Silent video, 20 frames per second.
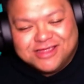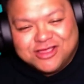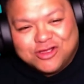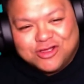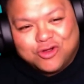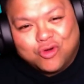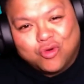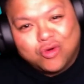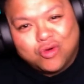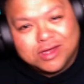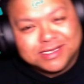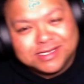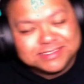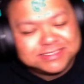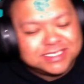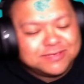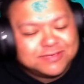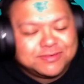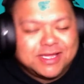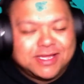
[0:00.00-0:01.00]
What
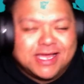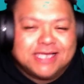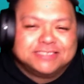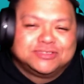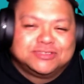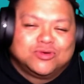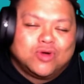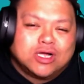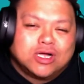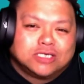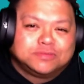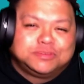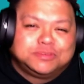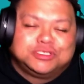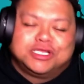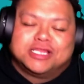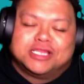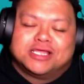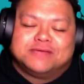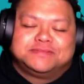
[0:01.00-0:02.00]
is up, guys, and welcome
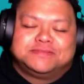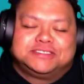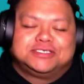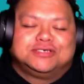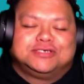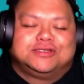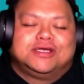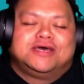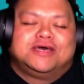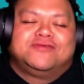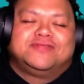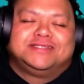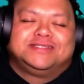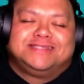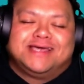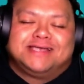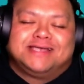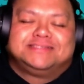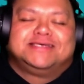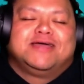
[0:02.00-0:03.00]
to another episode of the
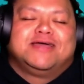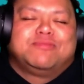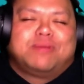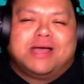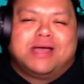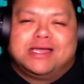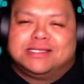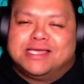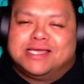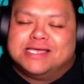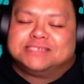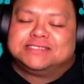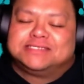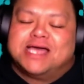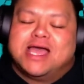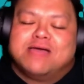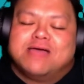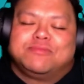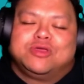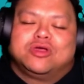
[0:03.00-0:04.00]
Dadlife podcast.
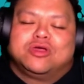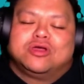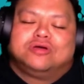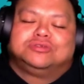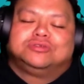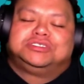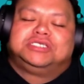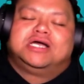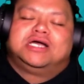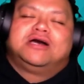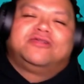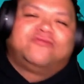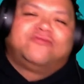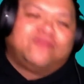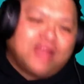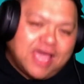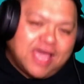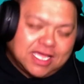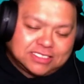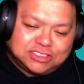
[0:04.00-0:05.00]
I'm your host, Sean
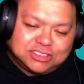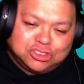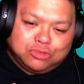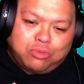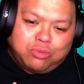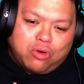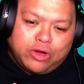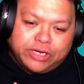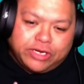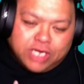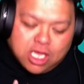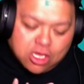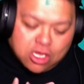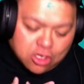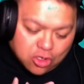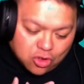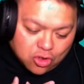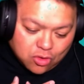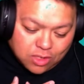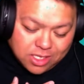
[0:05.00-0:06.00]
Flac
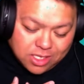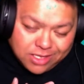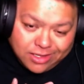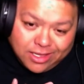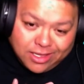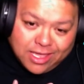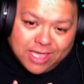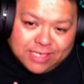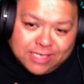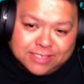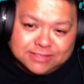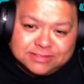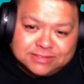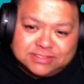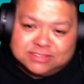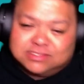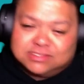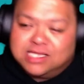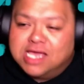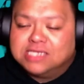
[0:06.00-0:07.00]
2.0, and in
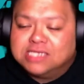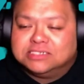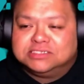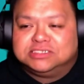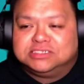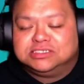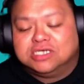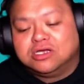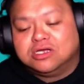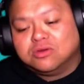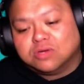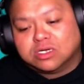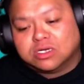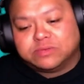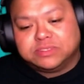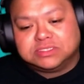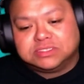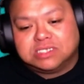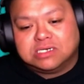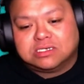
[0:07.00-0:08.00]
tonight's show, we're going
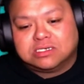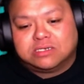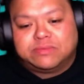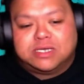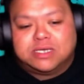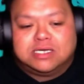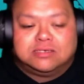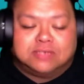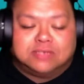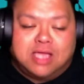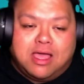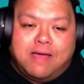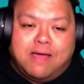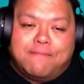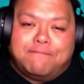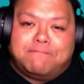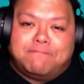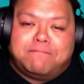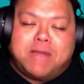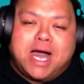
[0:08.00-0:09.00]
to be talking about
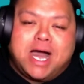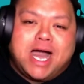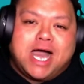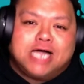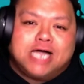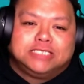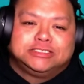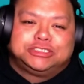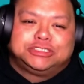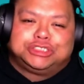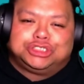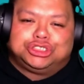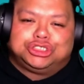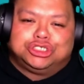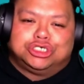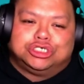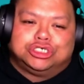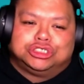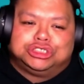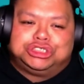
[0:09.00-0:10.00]

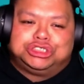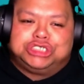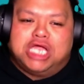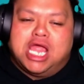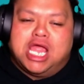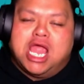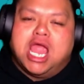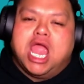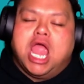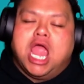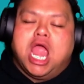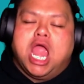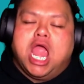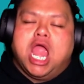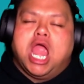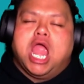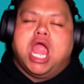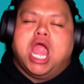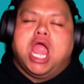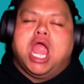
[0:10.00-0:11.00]
Monster
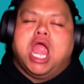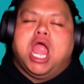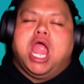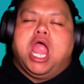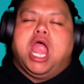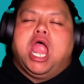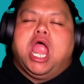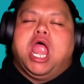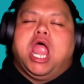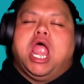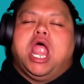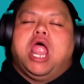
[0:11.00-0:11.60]
Jam.